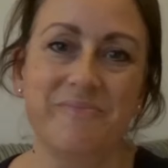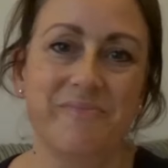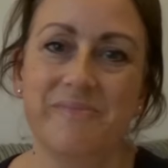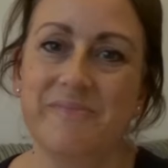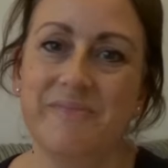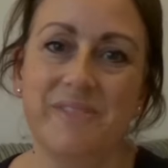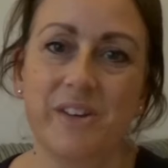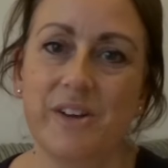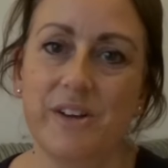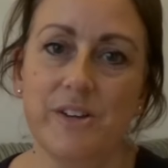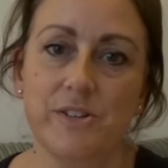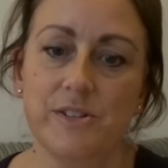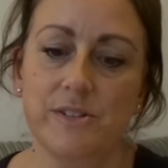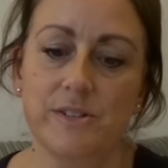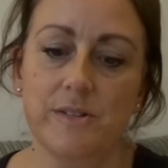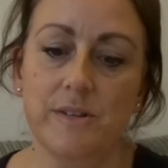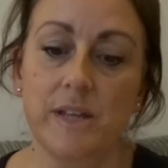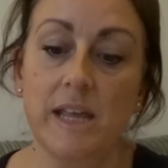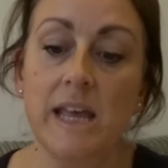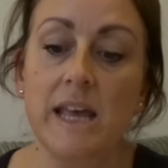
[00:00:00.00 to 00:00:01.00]
No, it
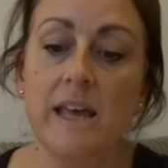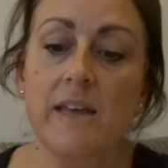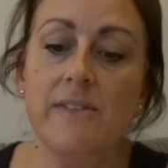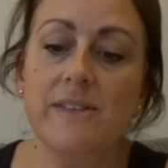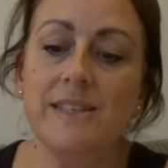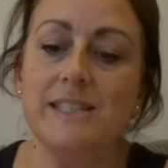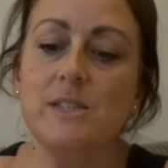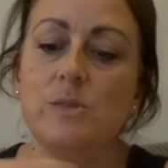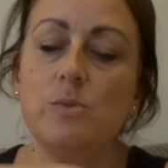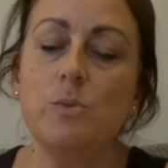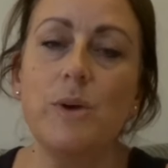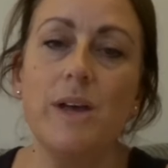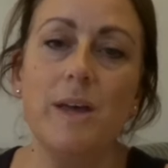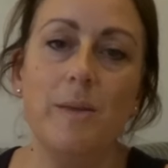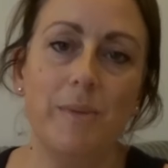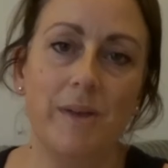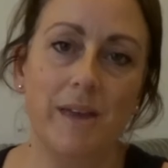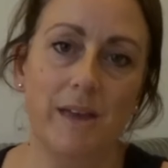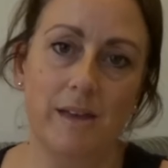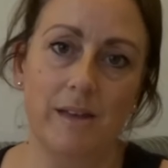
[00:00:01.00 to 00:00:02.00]
doesn't. This is way
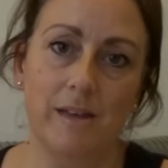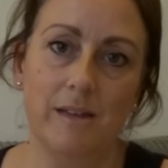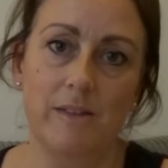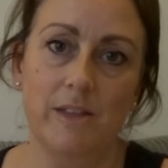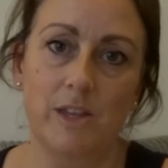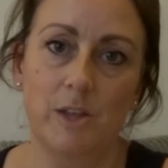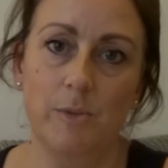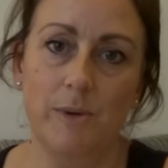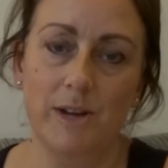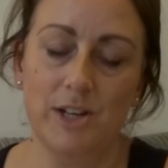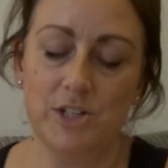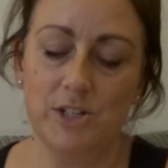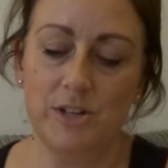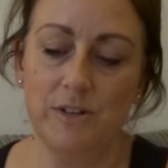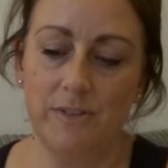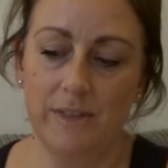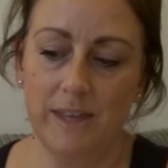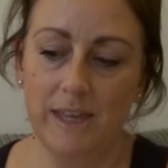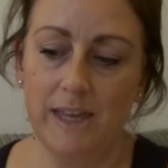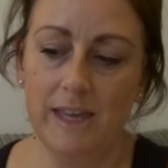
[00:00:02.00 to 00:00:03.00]
bigger than you actually
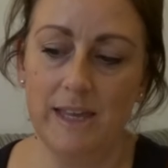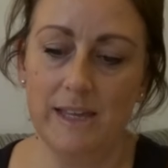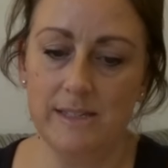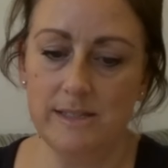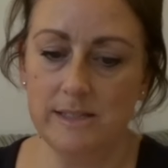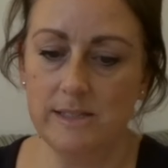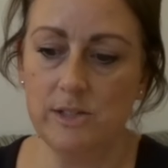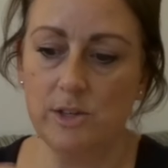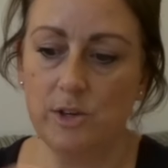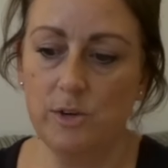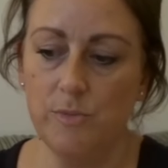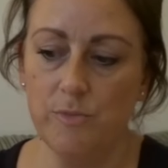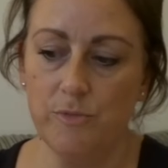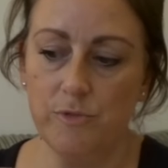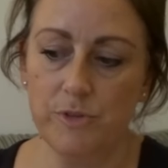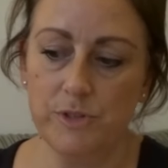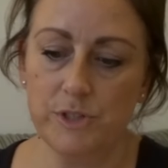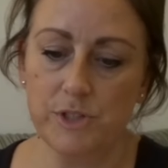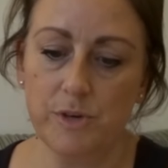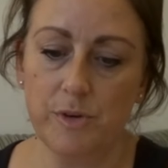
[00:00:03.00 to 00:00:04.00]
think it is, the
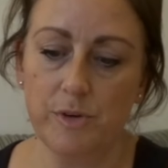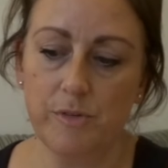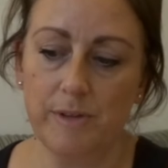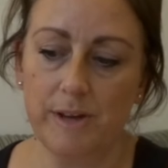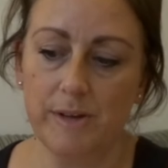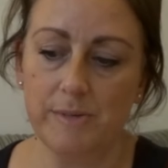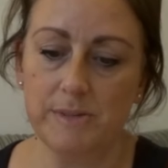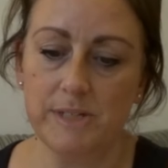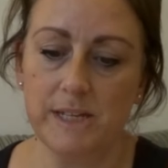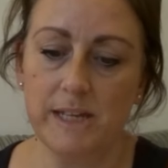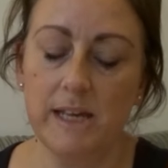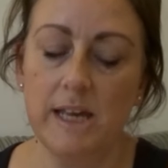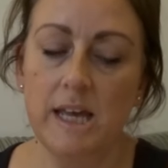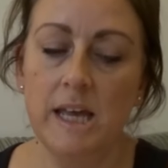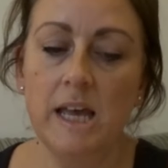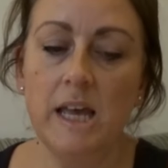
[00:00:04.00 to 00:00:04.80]
circumference going around it.